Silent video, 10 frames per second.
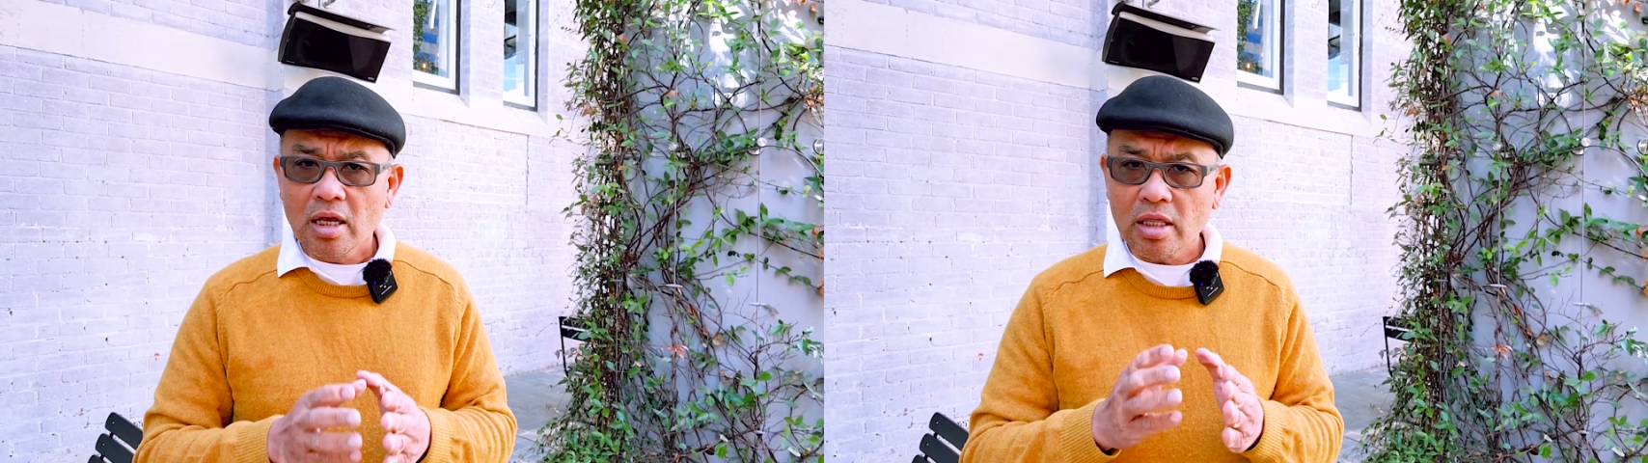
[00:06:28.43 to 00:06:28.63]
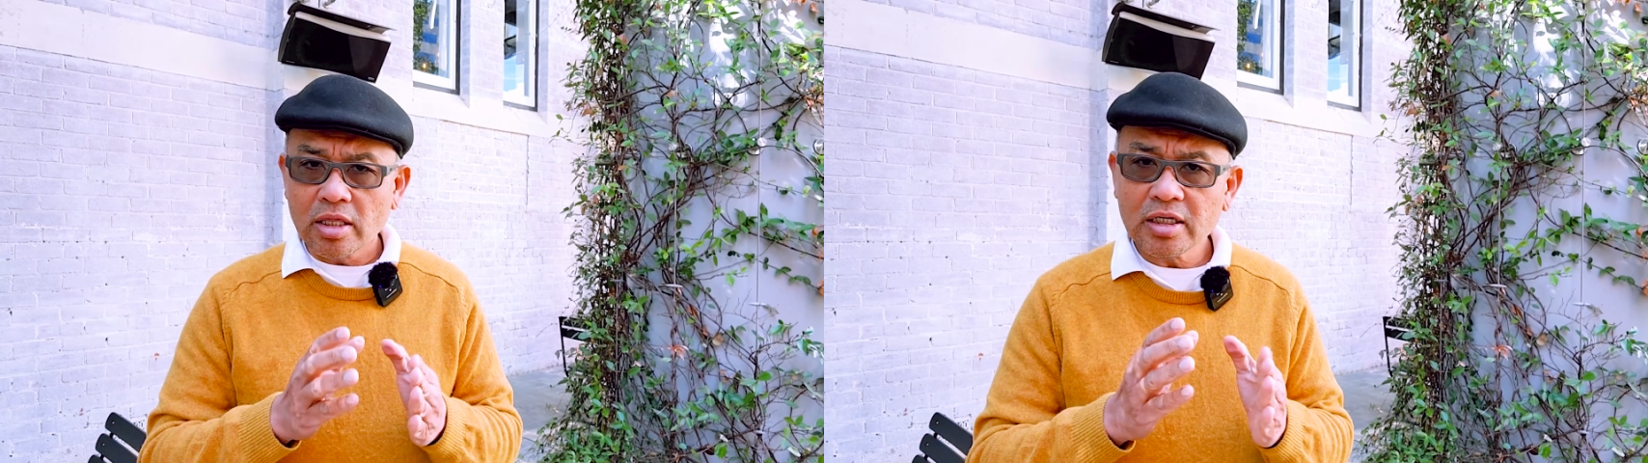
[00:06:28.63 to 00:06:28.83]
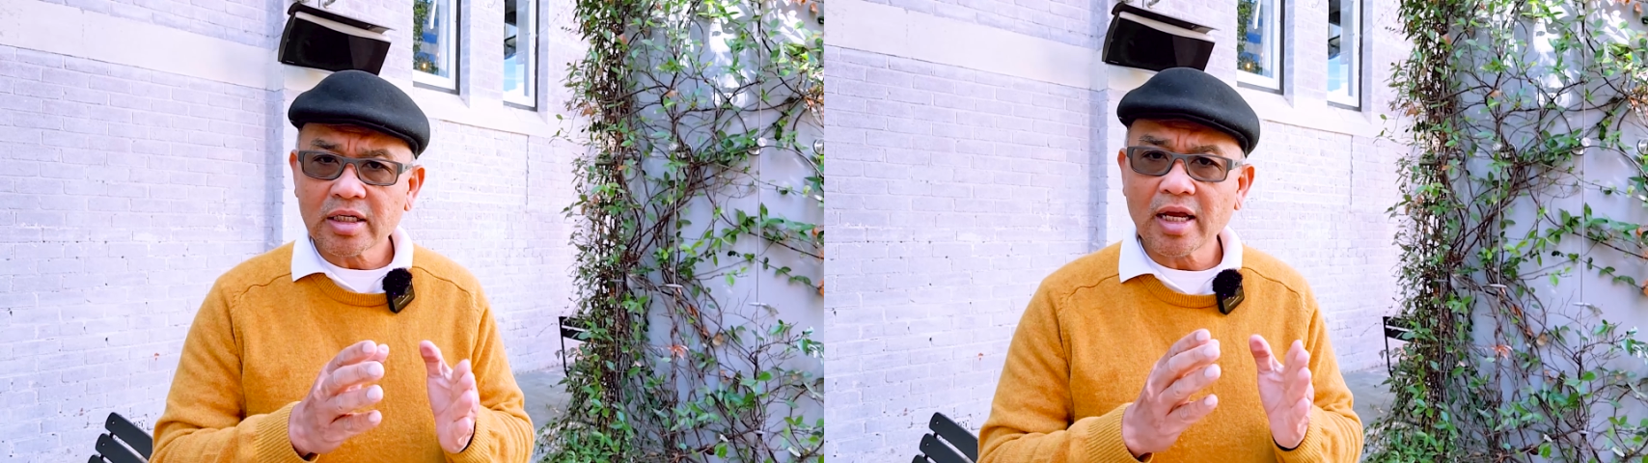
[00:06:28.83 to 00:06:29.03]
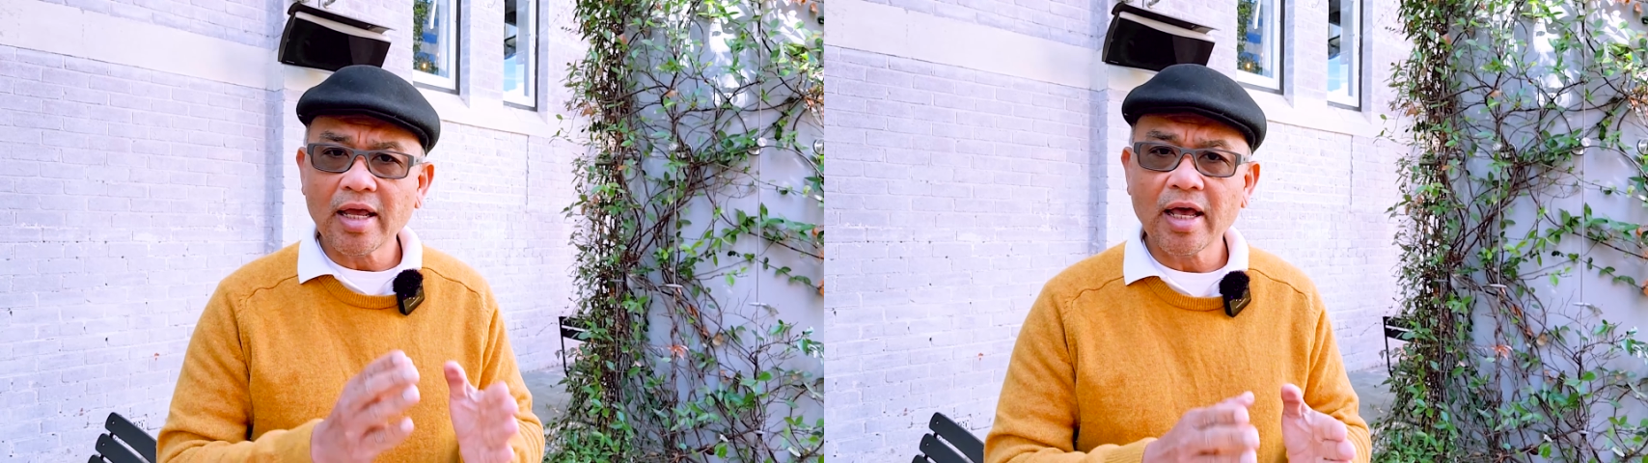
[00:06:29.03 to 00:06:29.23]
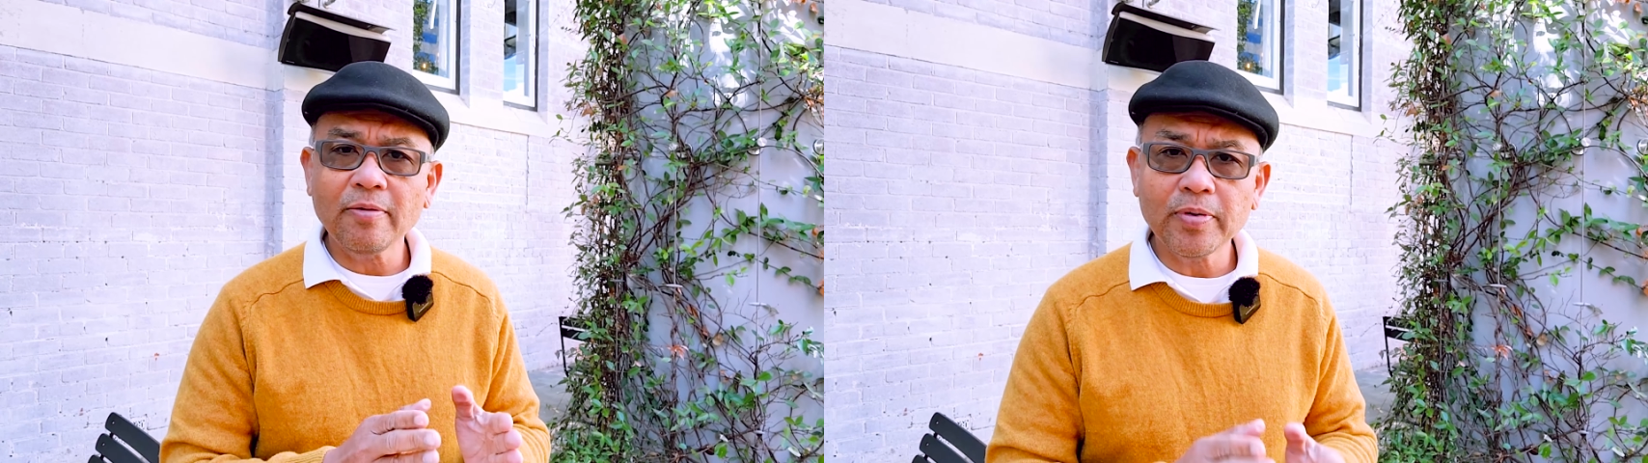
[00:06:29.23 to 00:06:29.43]
This
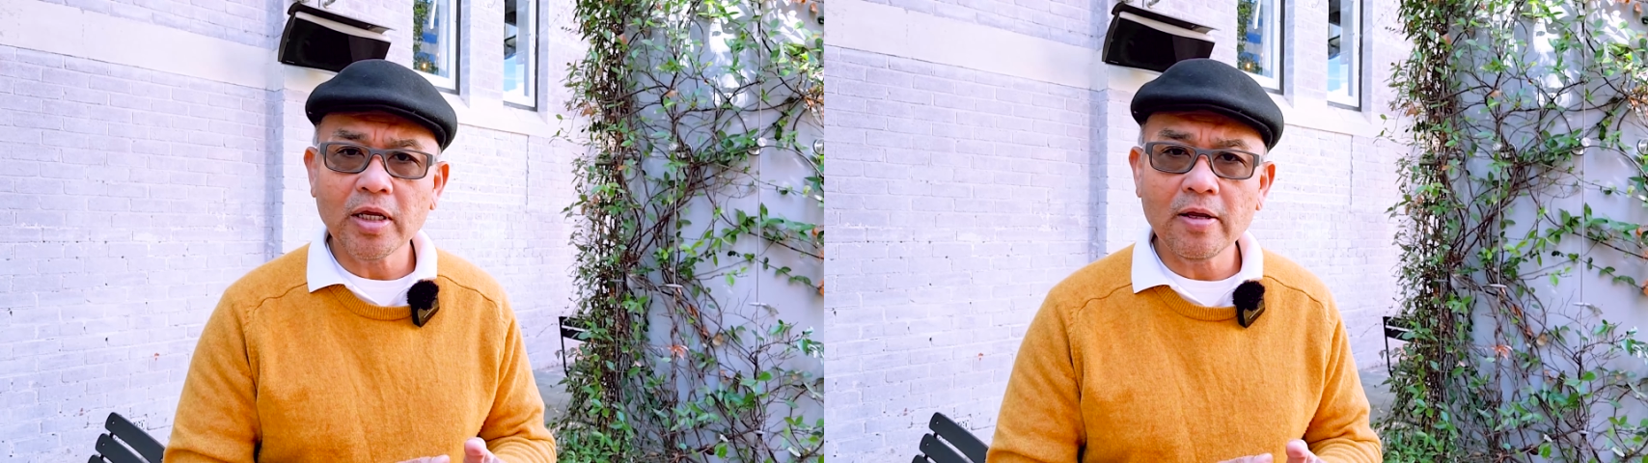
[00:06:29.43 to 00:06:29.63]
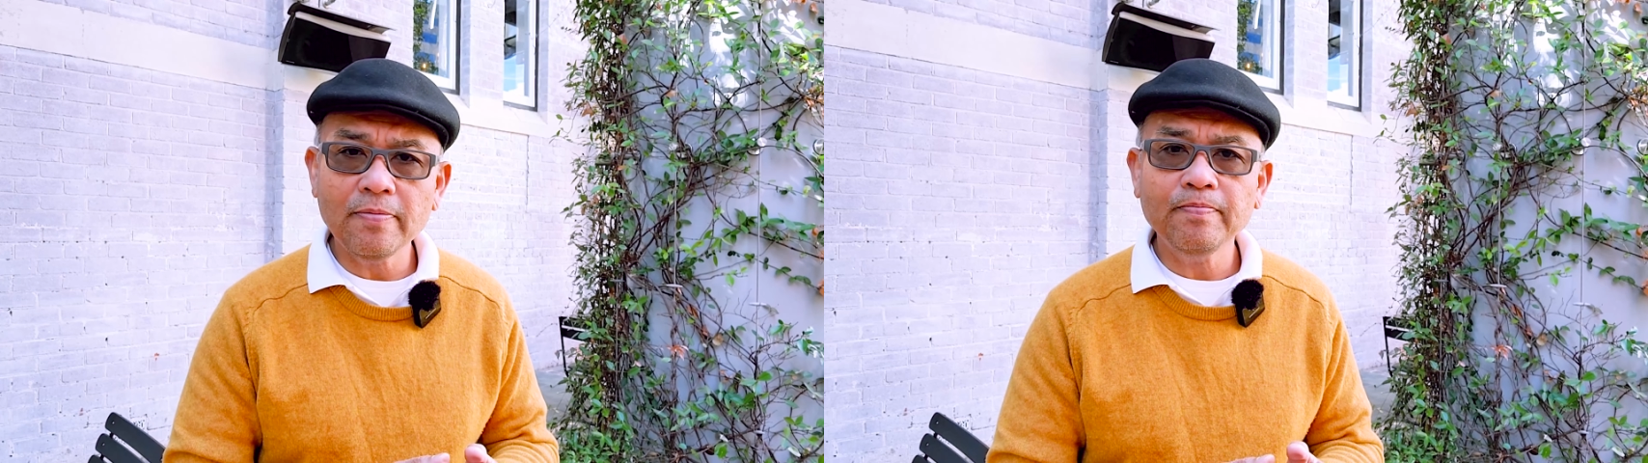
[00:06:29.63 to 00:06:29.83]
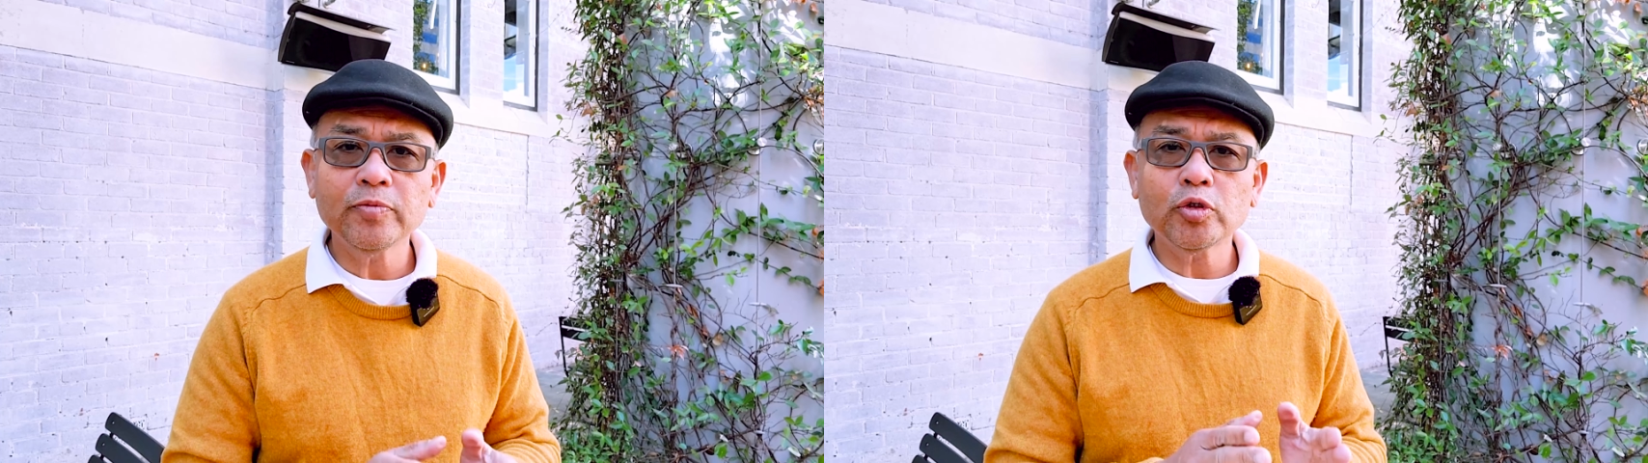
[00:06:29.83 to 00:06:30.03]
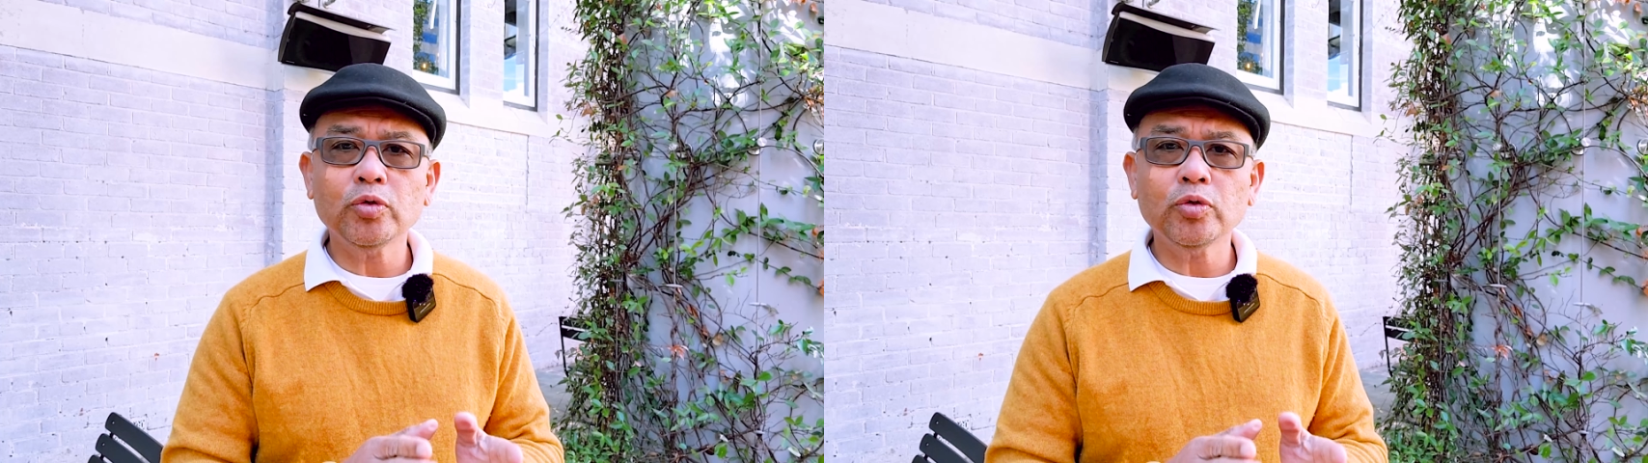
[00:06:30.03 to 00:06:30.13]
can help him